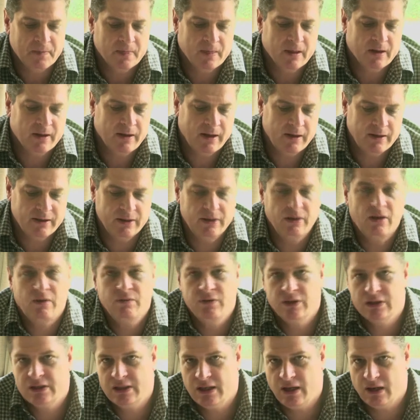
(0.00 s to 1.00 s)
Okay, then
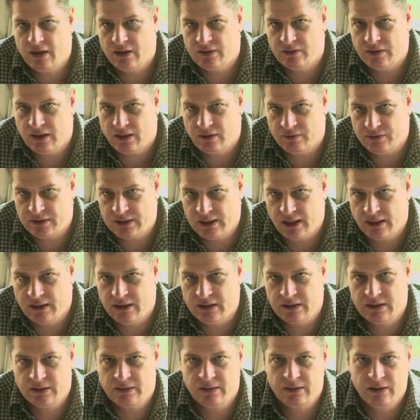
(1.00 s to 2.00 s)
obviously I've
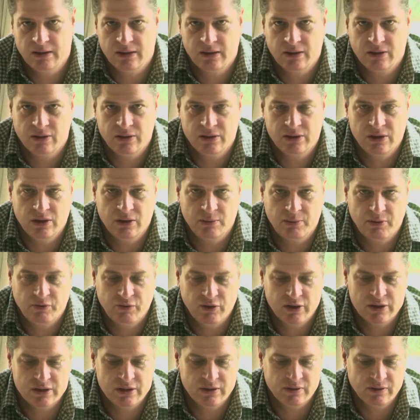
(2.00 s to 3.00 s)
stated the continual
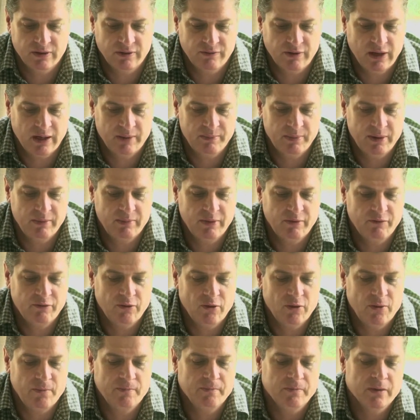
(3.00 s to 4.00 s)
professional development
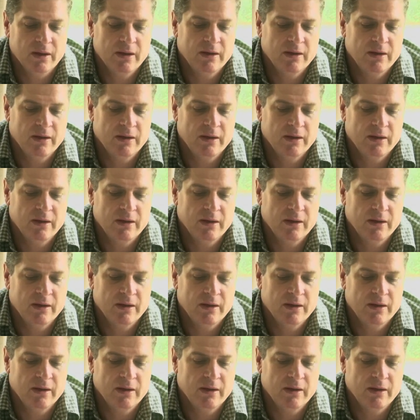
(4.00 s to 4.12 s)
before,